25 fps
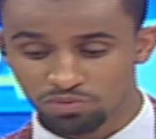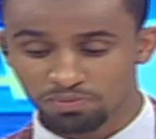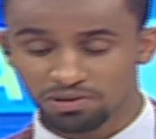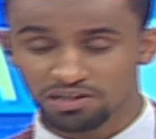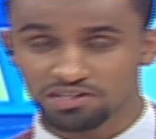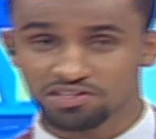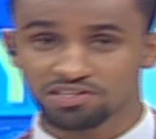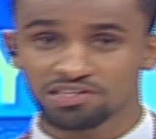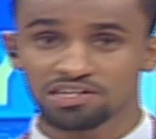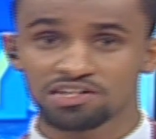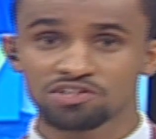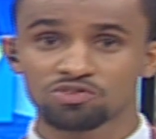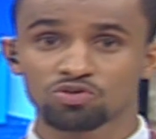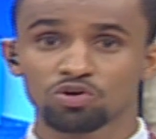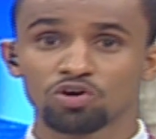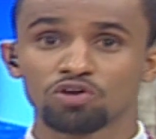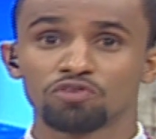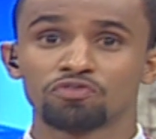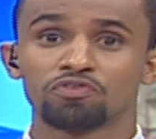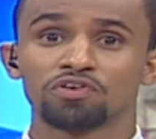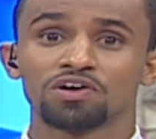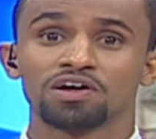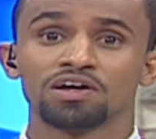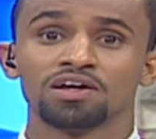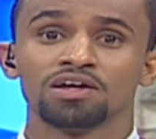make sense
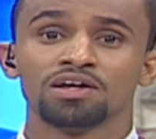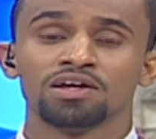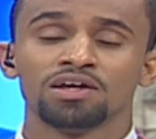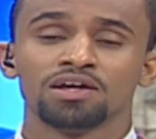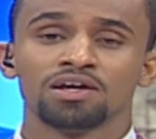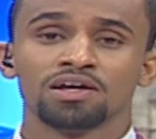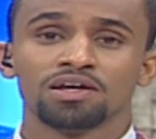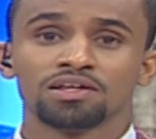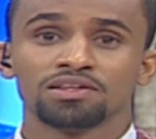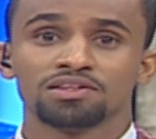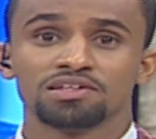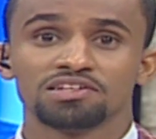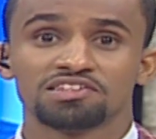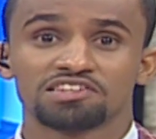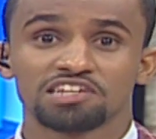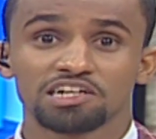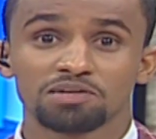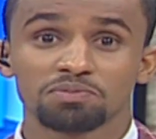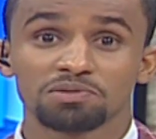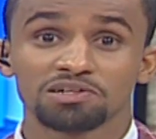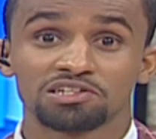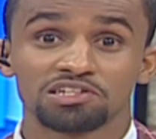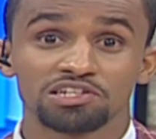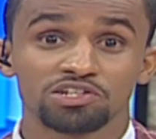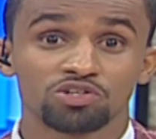of uh, the
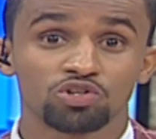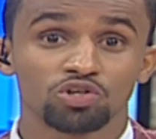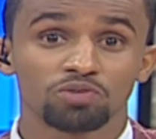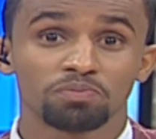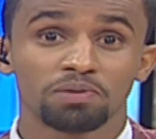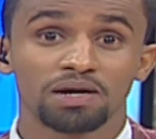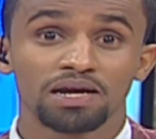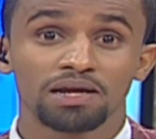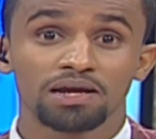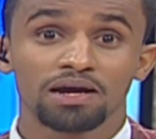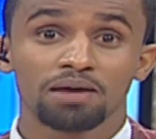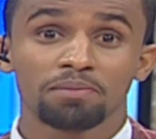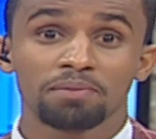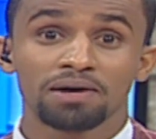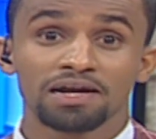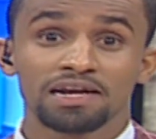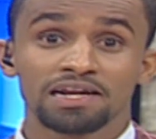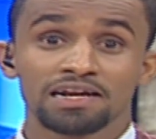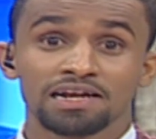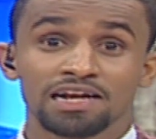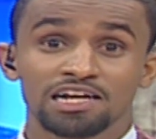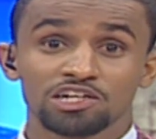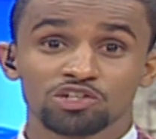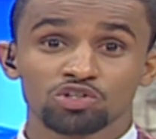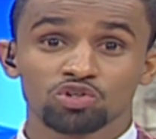statement issued by
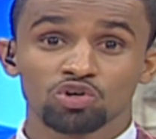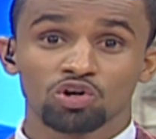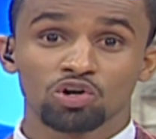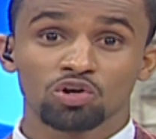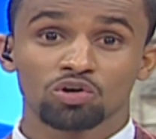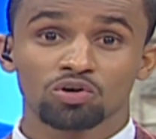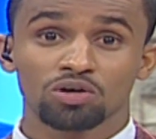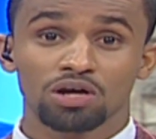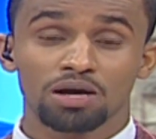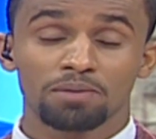Amani National,